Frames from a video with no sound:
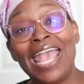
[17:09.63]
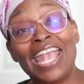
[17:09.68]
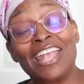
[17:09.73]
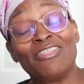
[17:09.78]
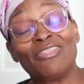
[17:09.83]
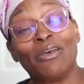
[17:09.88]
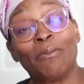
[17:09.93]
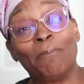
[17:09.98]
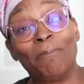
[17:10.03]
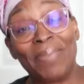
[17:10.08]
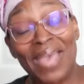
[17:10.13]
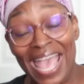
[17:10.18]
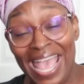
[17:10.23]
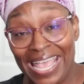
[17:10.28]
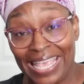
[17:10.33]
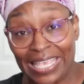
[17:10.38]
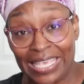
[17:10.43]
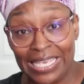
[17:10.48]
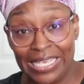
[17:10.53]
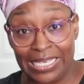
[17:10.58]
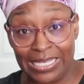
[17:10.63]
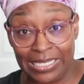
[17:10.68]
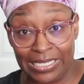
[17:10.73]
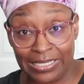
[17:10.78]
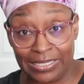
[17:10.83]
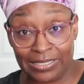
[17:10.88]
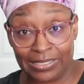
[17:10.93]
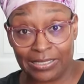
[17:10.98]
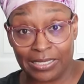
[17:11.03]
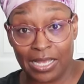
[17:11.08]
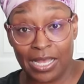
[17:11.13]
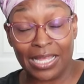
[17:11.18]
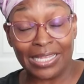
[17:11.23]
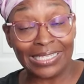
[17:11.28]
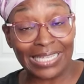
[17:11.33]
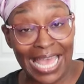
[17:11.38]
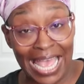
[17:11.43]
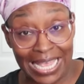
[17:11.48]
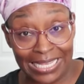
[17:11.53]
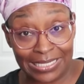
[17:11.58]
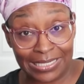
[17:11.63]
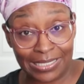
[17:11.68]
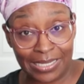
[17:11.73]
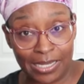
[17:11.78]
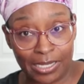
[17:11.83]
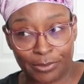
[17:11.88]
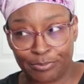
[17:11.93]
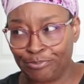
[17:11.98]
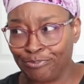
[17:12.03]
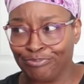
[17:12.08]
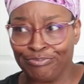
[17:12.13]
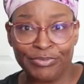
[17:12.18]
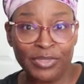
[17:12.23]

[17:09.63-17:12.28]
and the back is elastic,